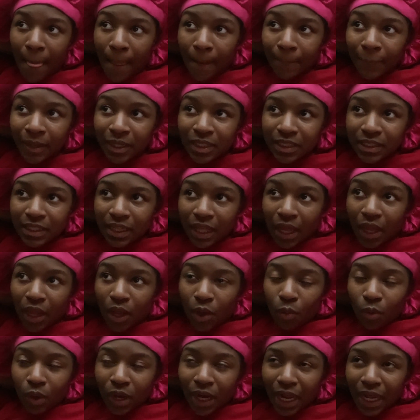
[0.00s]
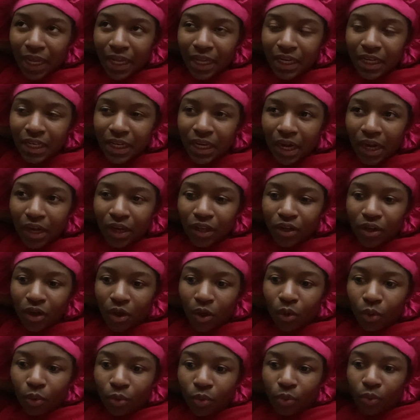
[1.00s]
But it's like, when I get there, you know,
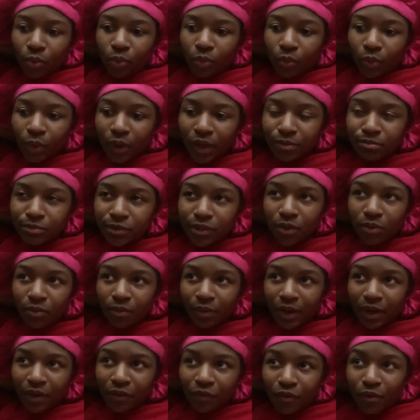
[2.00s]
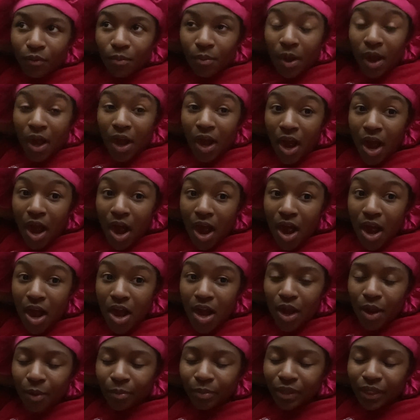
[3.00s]
ooh, I'm so ready for work.
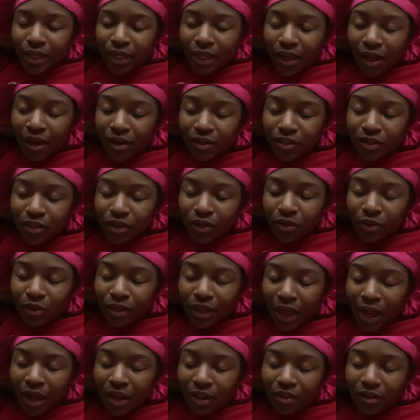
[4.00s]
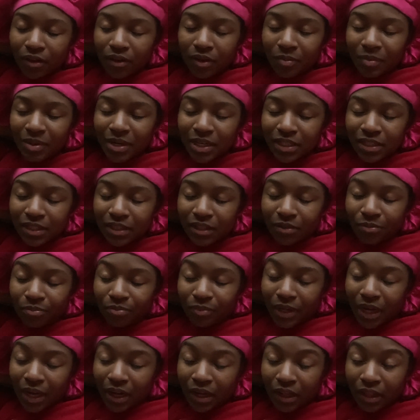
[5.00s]
But then also, like, 30 minutes,
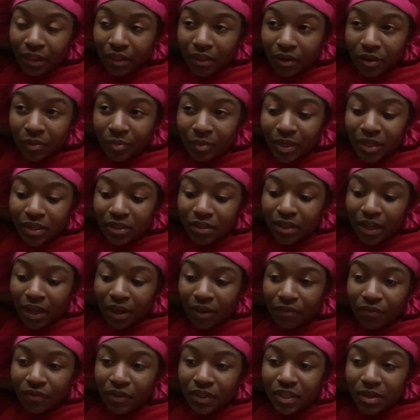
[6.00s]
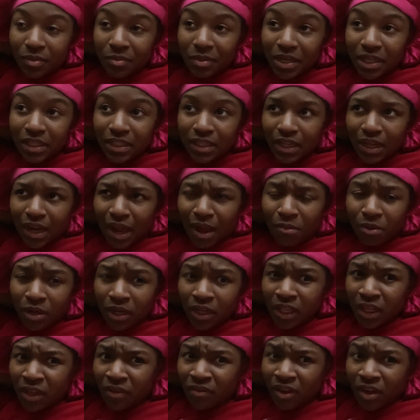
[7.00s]
not even 30 minutes, like, 15 minutes in, I want
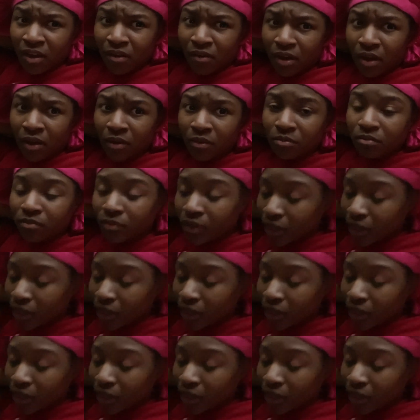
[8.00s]
to leave and go home.